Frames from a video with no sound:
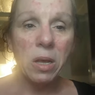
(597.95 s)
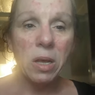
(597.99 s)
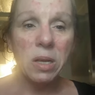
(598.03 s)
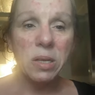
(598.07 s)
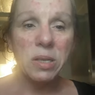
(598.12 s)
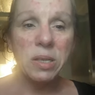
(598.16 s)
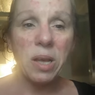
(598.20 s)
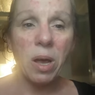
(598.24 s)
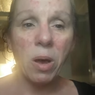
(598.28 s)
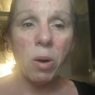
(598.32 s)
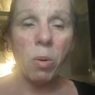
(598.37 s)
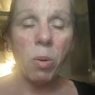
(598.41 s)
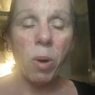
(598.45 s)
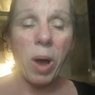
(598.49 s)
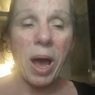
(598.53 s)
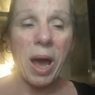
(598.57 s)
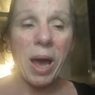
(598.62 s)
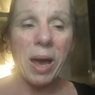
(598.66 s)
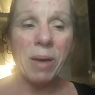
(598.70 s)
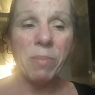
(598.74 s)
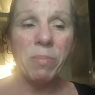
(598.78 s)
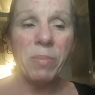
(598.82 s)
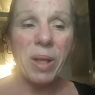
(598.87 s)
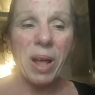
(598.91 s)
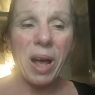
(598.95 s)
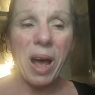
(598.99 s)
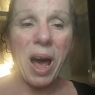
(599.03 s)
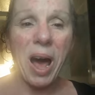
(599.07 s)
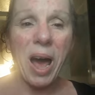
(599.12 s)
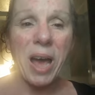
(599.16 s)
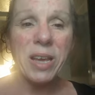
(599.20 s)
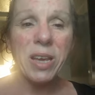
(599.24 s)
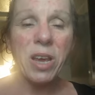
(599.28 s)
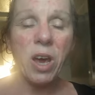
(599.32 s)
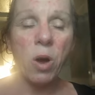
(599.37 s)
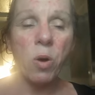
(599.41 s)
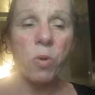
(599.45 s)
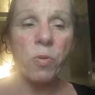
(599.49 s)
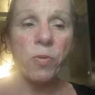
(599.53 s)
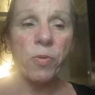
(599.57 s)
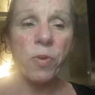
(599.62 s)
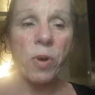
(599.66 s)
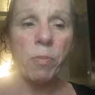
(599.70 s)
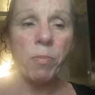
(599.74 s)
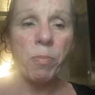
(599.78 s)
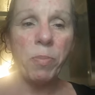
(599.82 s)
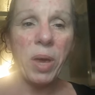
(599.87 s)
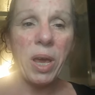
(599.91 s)
So I go
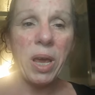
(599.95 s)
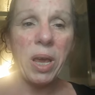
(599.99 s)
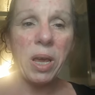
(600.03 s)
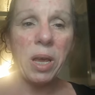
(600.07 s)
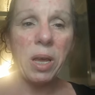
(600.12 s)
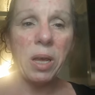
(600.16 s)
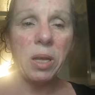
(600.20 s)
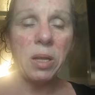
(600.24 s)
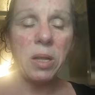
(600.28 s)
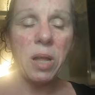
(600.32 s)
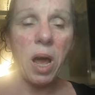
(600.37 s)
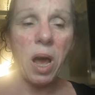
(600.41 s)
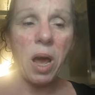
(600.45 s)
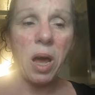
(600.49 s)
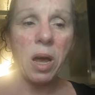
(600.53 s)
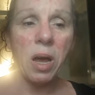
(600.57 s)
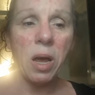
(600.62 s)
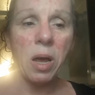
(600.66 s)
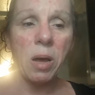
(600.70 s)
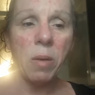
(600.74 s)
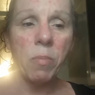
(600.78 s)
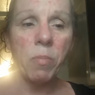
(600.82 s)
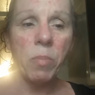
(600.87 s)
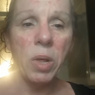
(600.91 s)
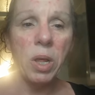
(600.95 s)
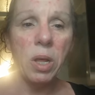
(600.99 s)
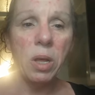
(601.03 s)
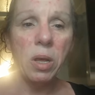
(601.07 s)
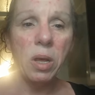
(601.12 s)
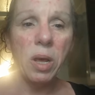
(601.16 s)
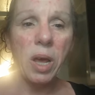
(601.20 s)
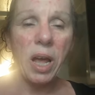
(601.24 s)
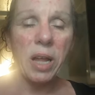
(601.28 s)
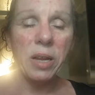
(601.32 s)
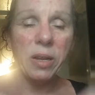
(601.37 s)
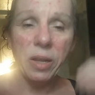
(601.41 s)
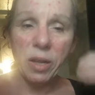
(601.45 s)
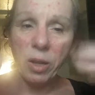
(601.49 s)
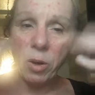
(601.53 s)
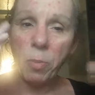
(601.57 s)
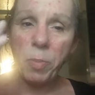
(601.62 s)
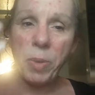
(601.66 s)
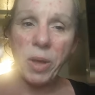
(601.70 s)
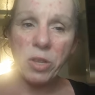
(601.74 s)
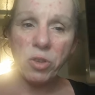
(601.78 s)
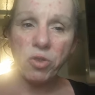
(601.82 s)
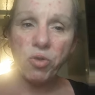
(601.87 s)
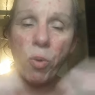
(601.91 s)
from being a little
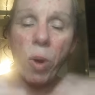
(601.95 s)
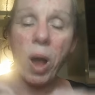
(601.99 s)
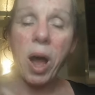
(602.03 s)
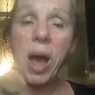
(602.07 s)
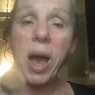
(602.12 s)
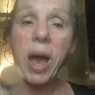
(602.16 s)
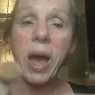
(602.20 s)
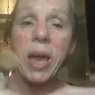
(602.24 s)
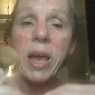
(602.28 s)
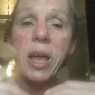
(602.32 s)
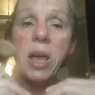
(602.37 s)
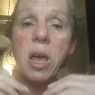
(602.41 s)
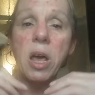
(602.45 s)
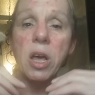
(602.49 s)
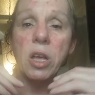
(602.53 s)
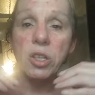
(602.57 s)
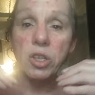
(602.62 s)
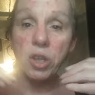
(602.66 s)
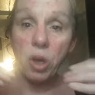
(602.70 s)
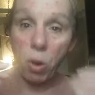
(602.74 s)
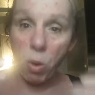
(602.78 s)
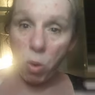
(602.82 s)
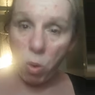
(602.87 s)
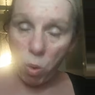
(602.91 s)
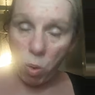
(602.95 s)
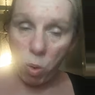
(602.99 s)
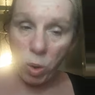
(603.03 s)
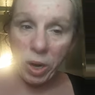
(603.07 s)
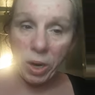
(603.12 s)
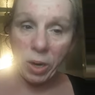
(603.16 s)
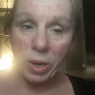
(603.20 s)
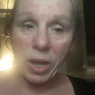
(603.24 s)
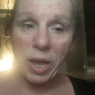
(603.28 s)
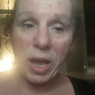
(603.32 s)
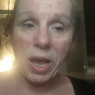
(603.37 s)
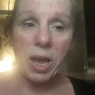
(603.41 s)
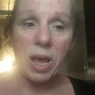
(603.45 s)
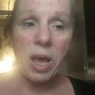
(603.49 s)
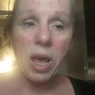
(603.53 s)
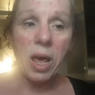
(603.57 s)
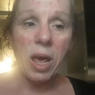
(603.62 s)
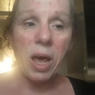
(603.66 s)
bit dry to oily.